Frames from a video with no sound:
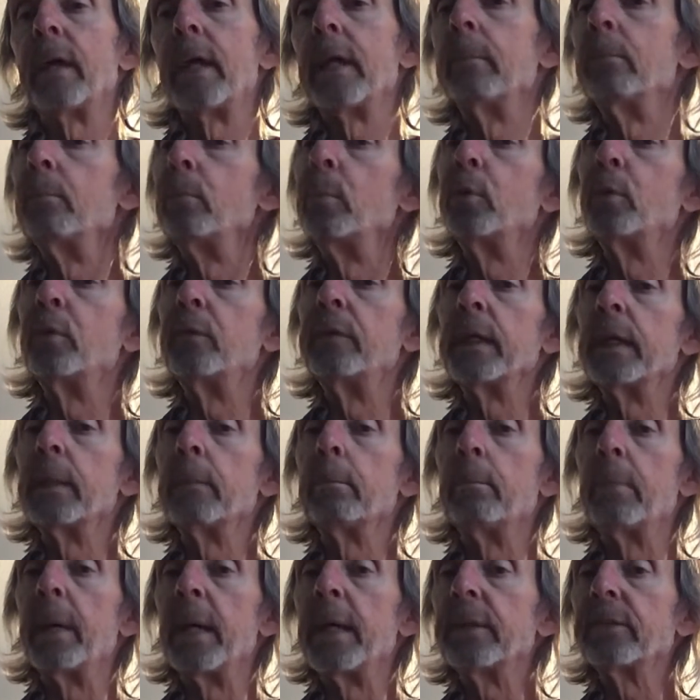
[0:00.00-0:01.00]
a
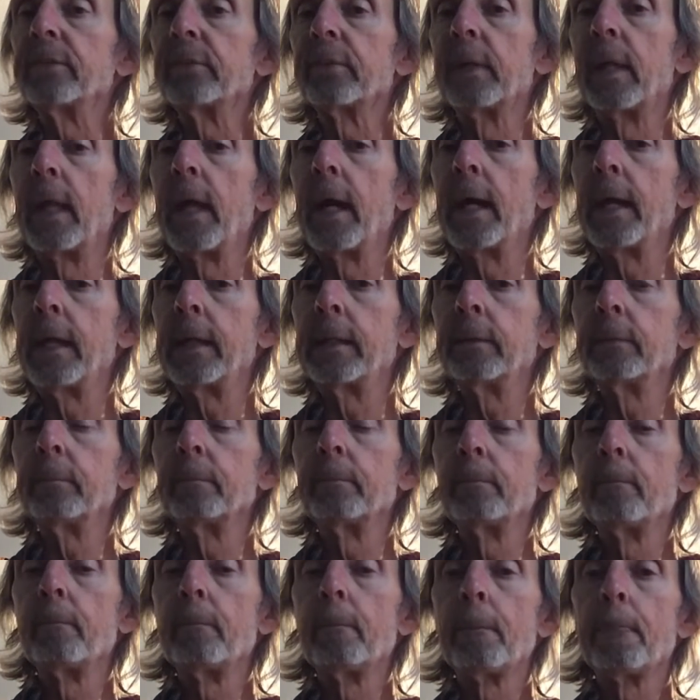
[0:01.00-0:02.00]
moving bass line
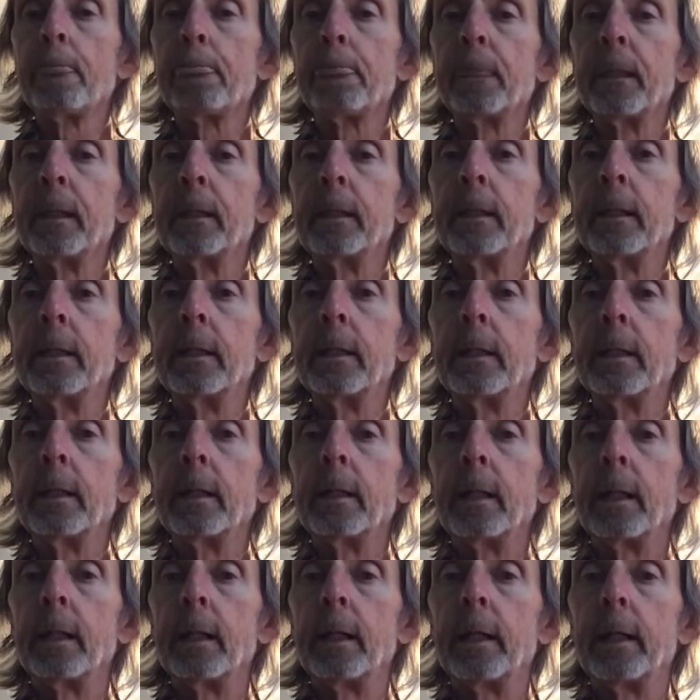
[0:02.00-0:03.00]

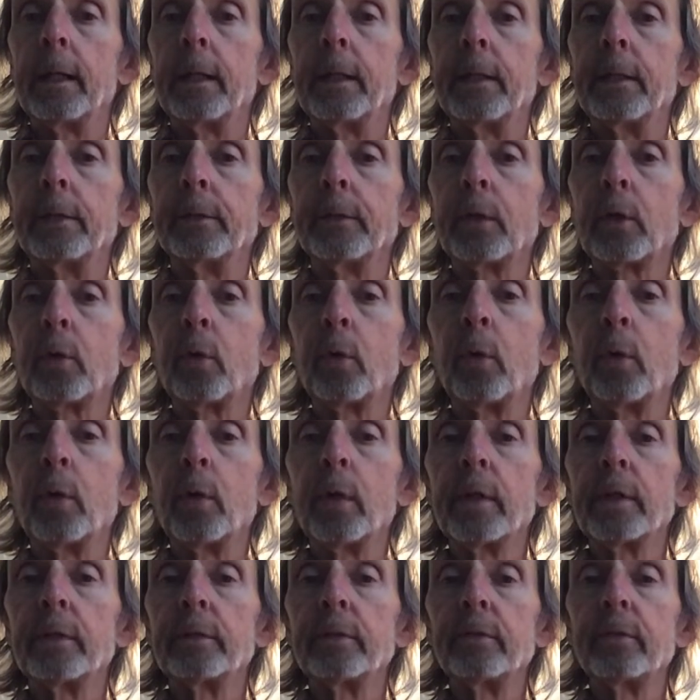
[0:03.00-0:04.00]
in the
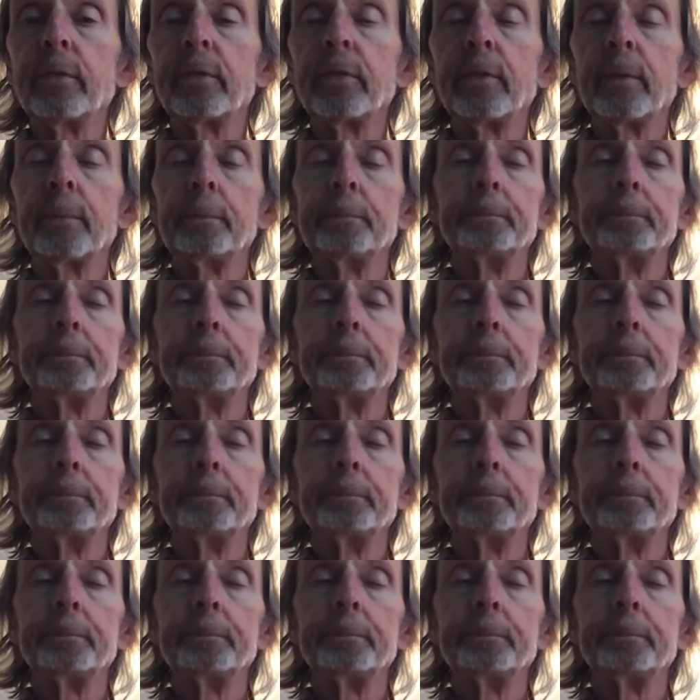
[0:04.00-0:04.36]
chords.